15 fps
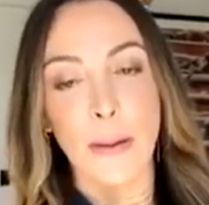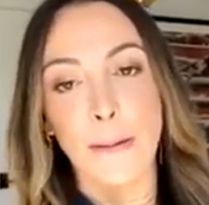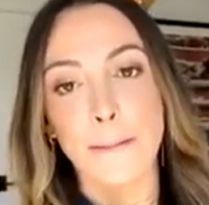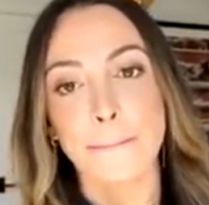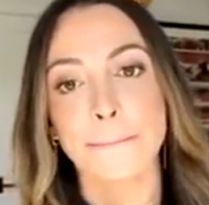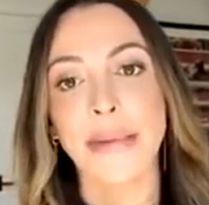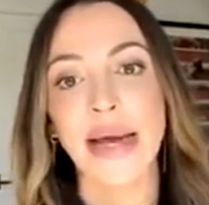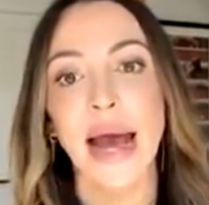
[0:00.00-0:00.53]

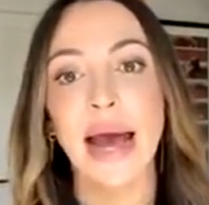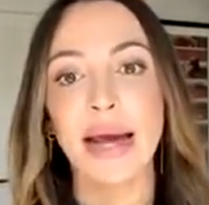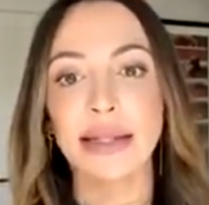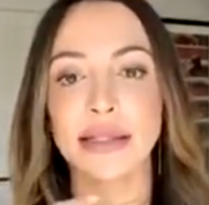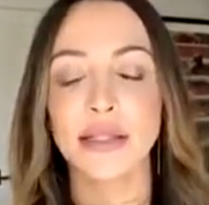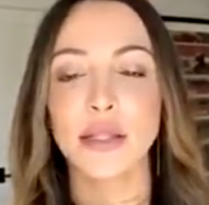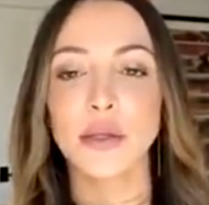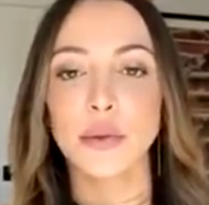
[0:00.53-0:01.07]
My
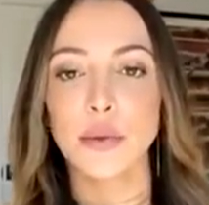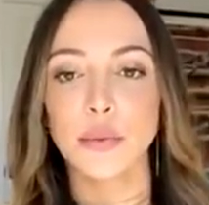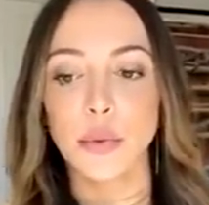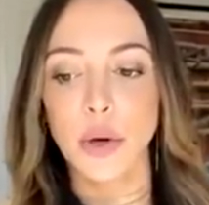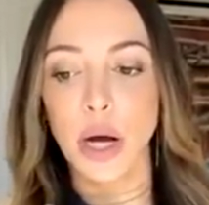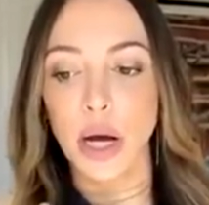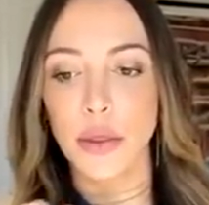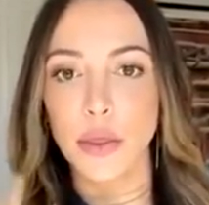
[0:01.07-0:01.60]
hats. The
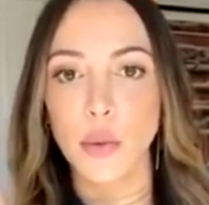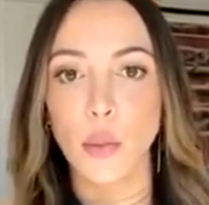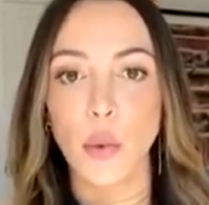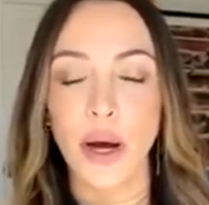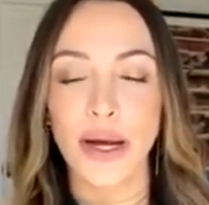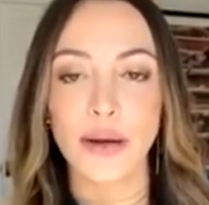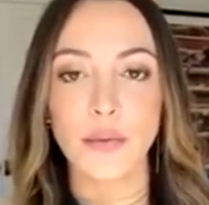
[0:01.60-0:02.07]
the white